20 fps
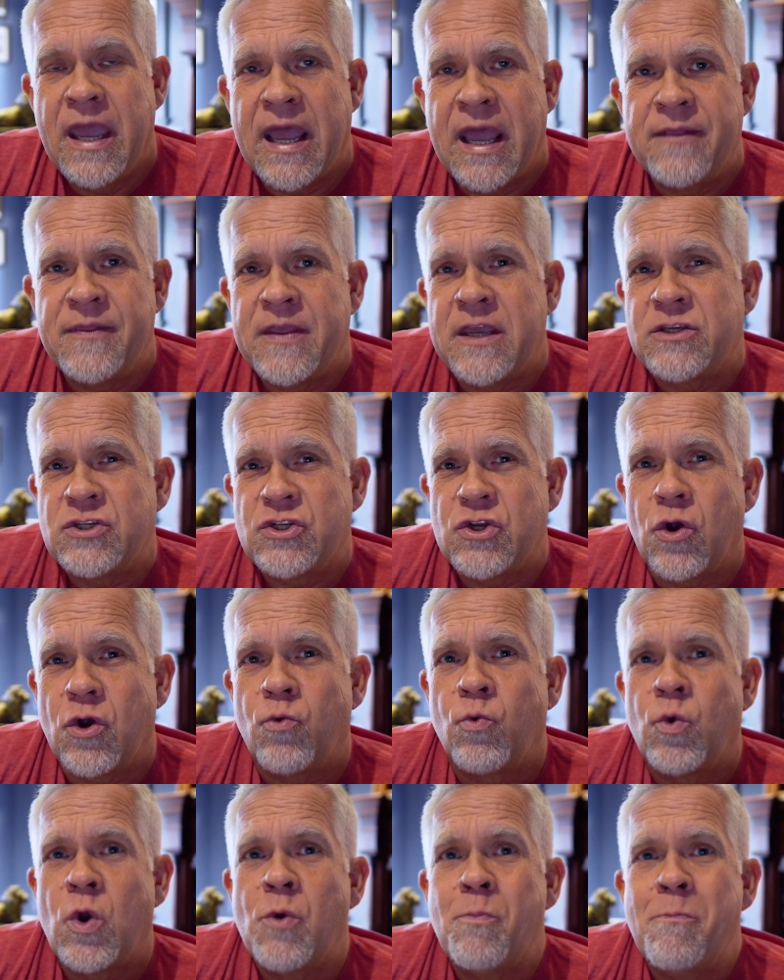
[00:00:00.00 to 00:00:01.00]
And they
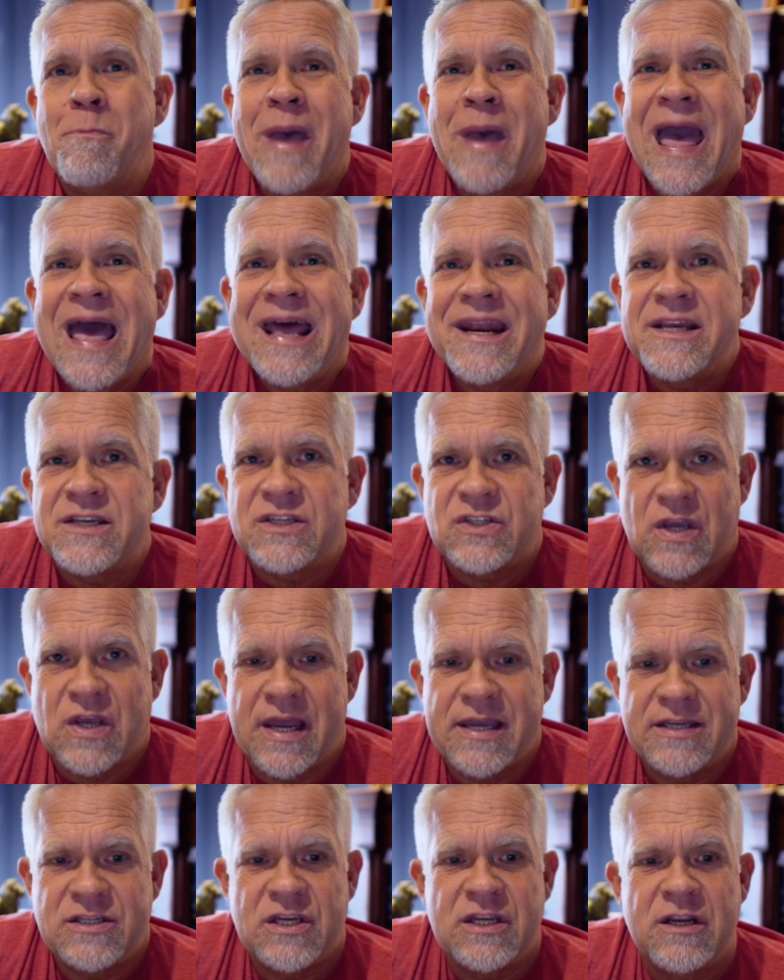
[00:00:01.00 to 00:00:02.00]
start
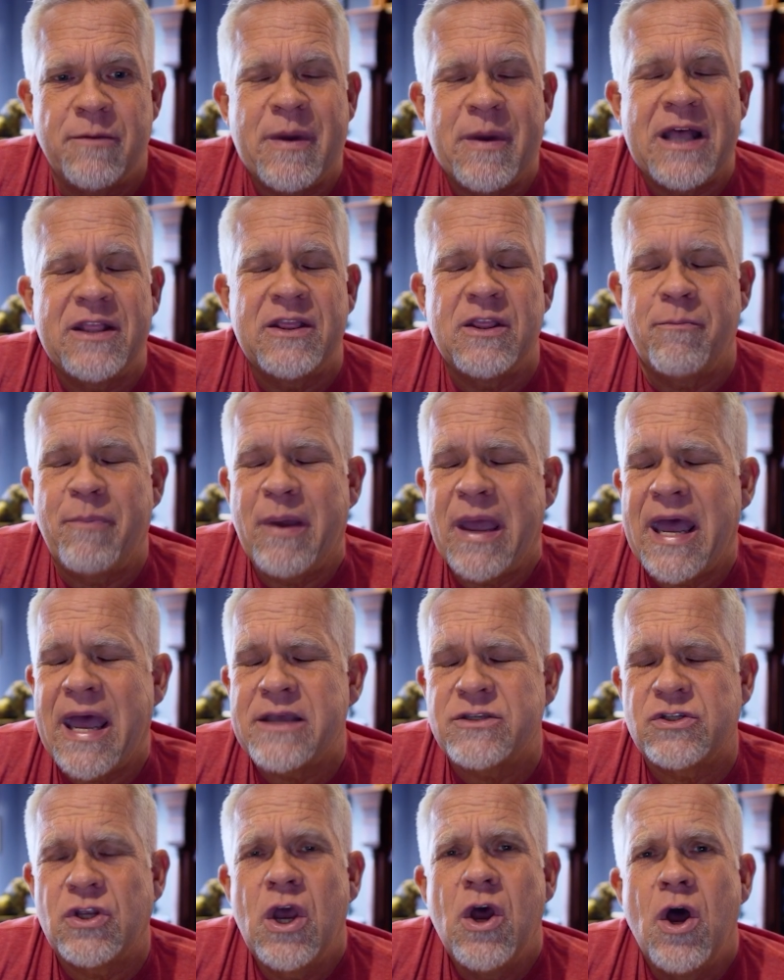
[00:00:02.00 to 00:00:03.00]
romanticizing about the
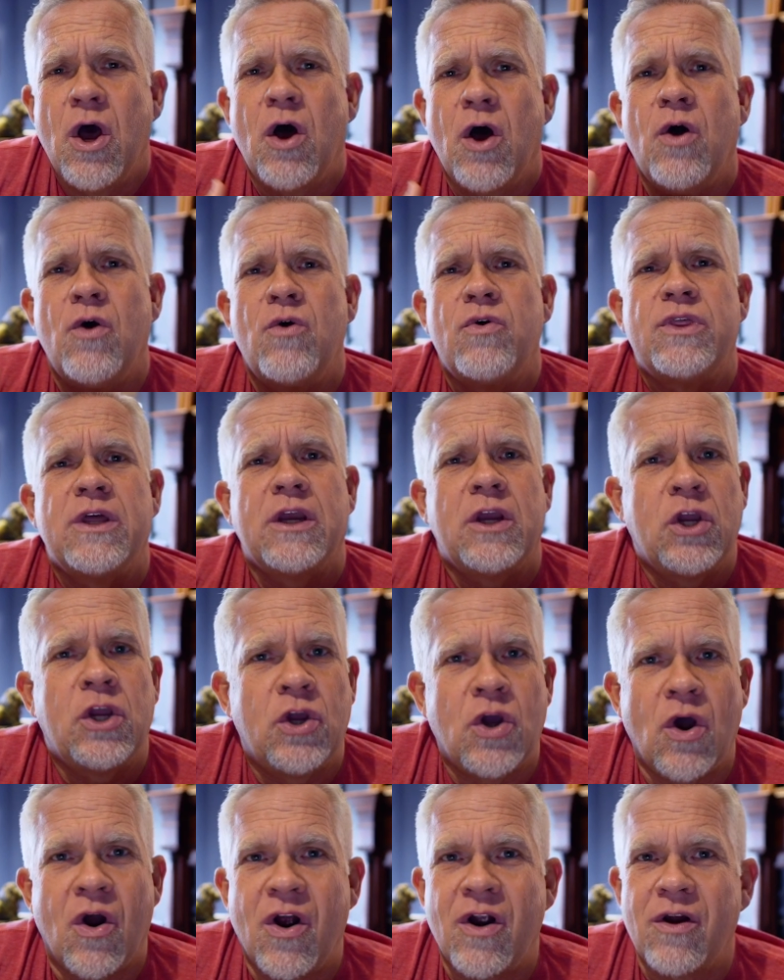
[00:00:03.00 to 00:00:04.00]
past. Oh, the
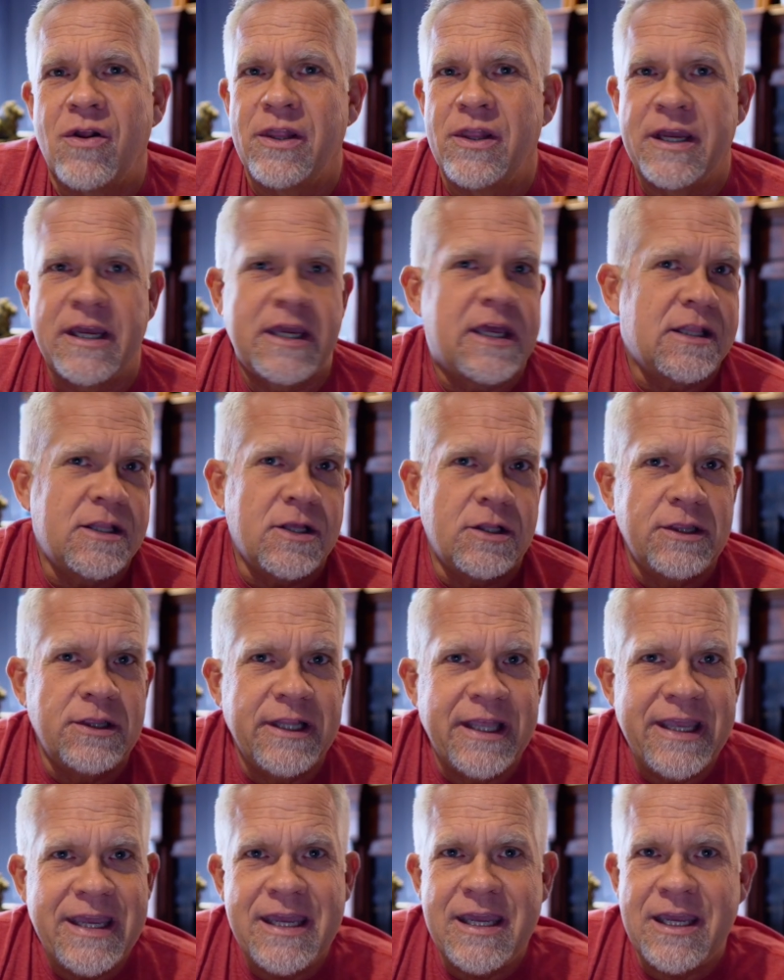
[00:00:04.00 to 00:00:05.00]
garlic and the
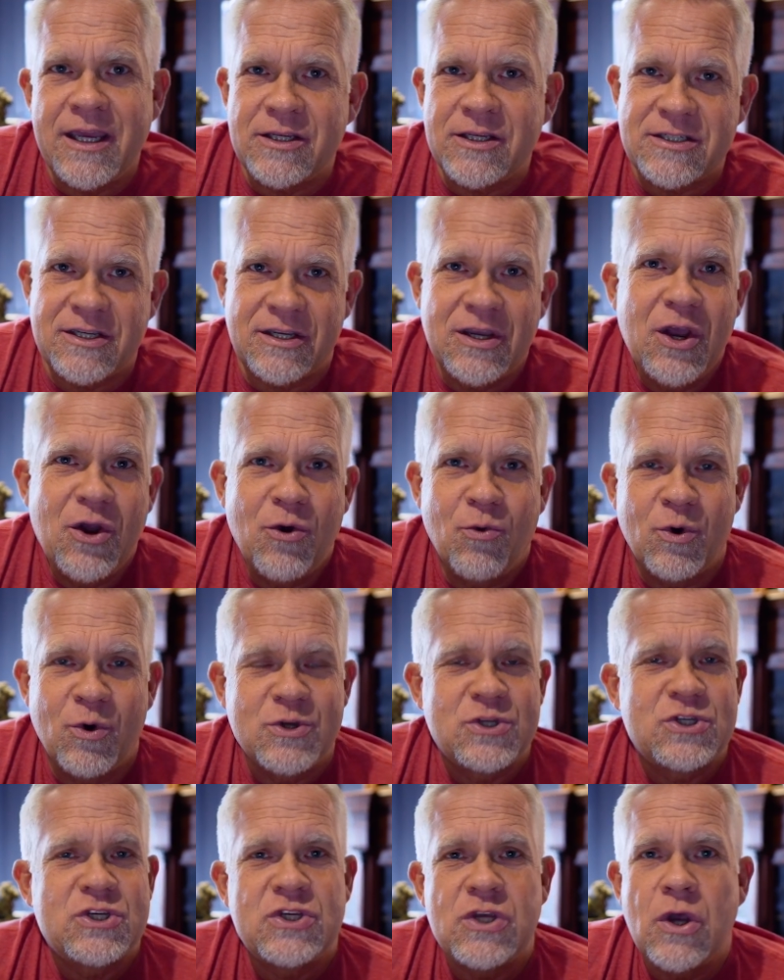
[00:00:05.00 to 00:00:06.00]
leeks were
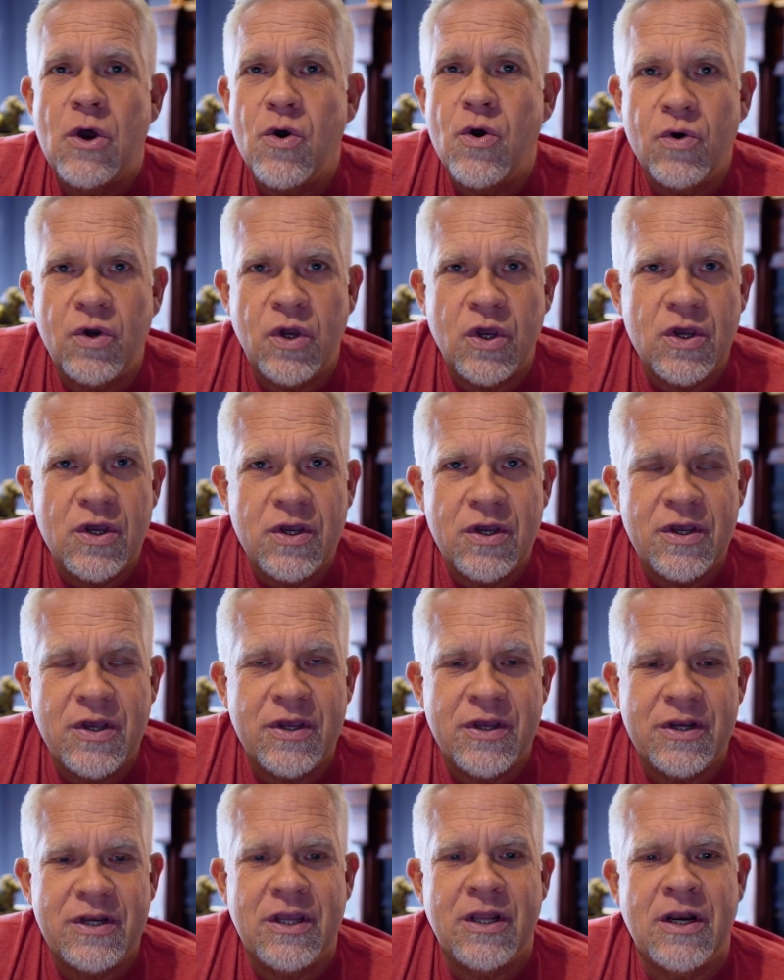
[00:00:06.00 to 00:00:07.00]
so
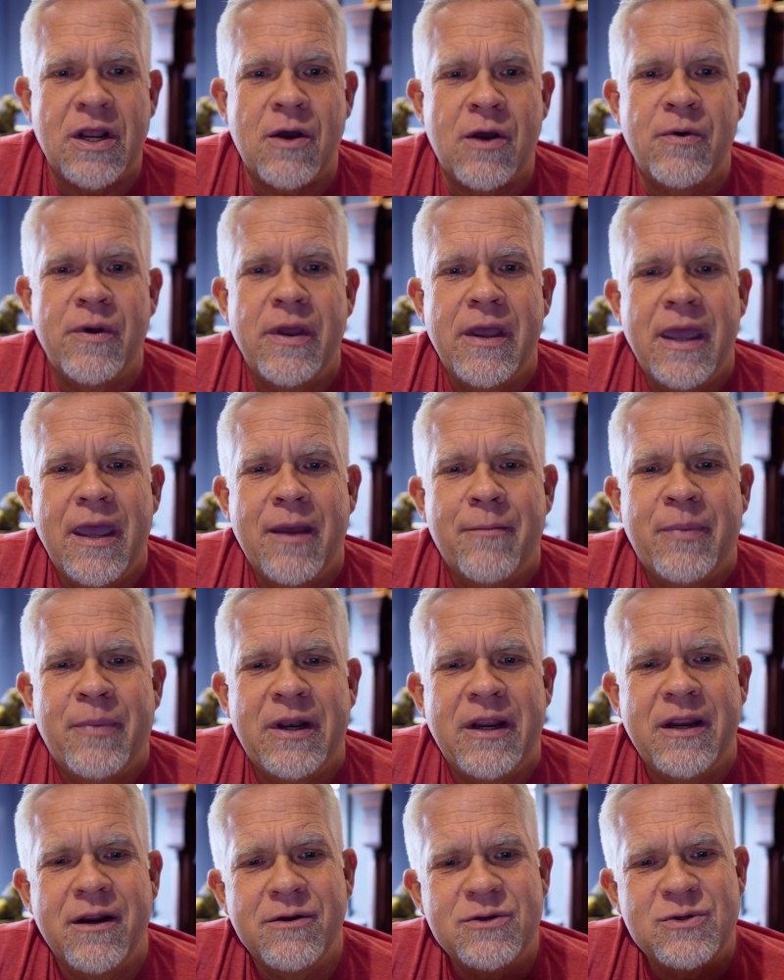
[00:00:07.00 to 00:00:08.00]
good, you know.
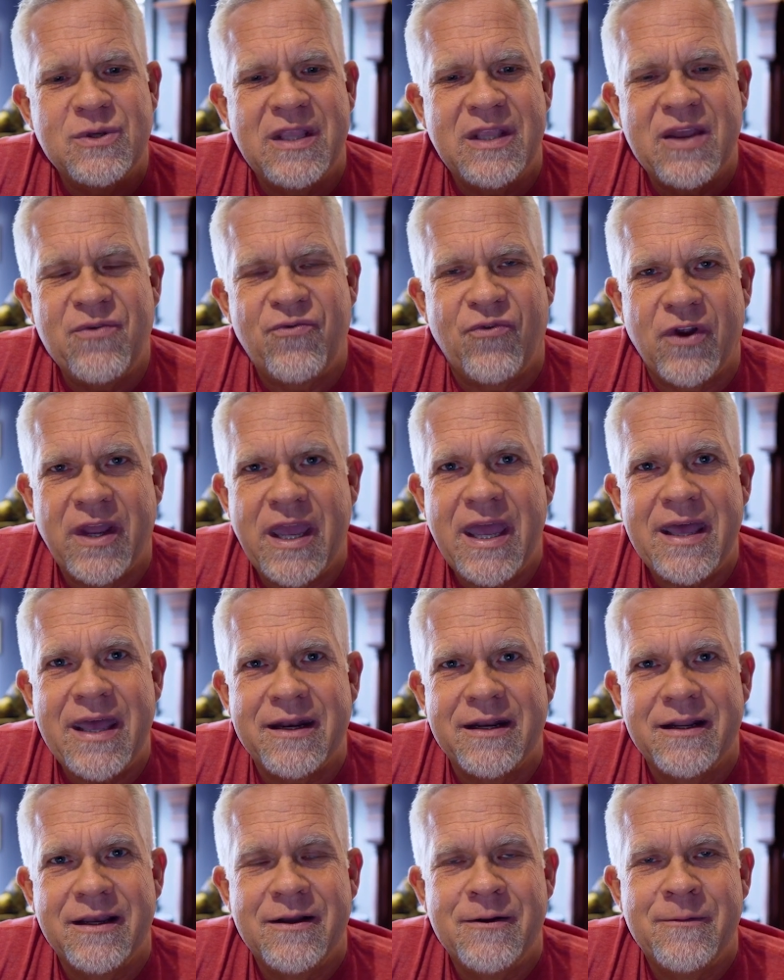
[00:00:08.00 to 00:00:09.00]
But here's what they
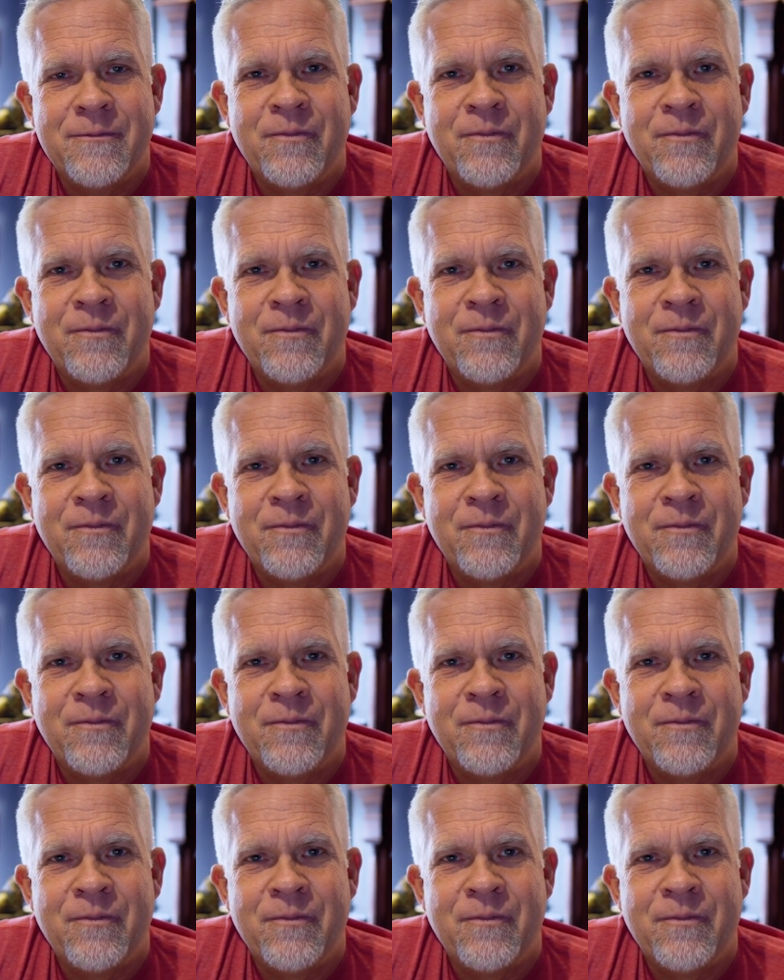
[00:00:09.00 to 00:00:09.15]
forget.